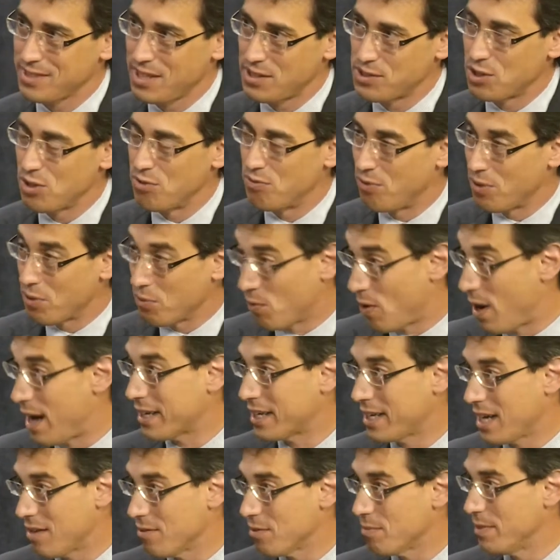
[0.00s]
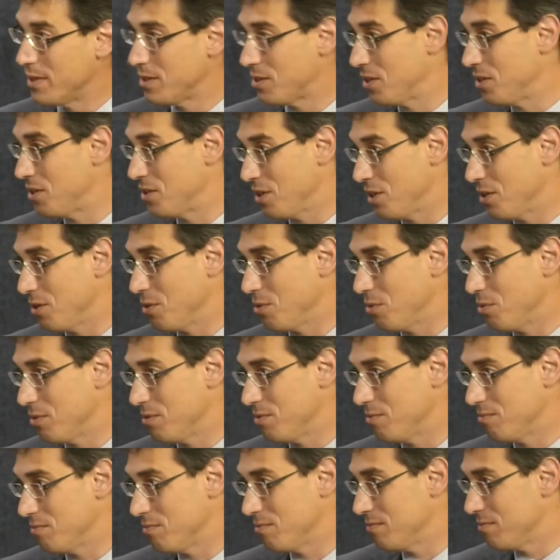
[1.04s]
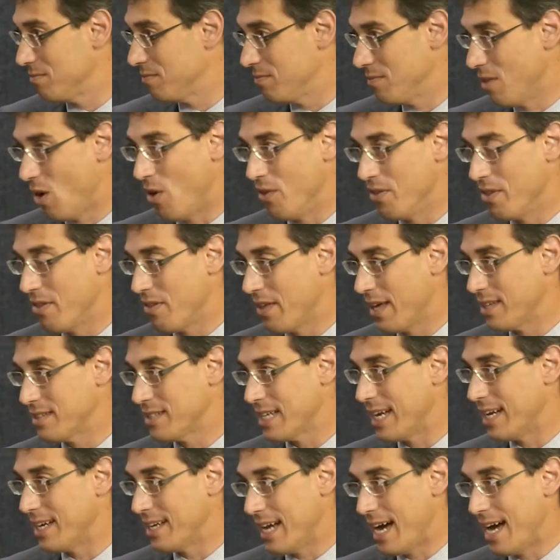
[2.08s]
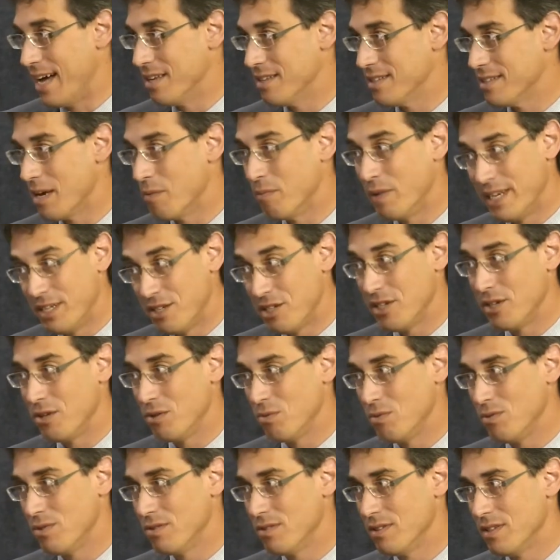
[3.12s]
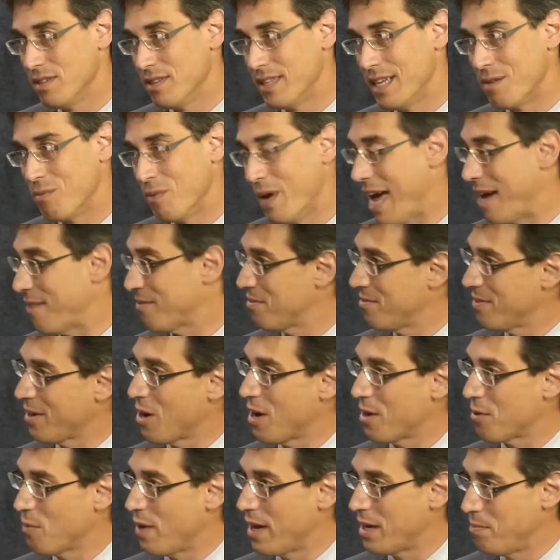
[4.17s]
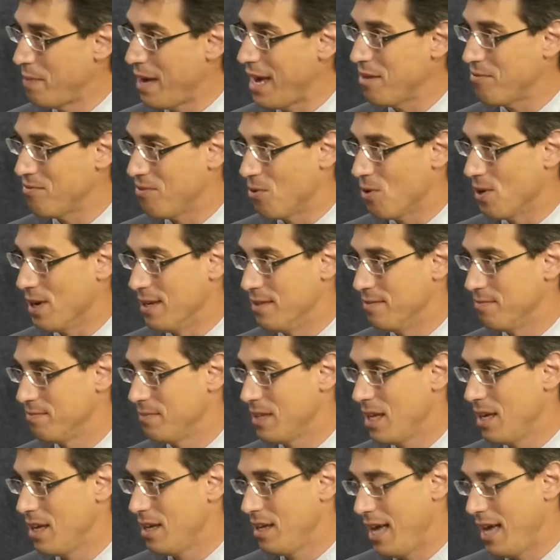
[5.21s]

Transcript: So if we want government to do all the things that it does, and we do, then we have to figure out a way to pay for it.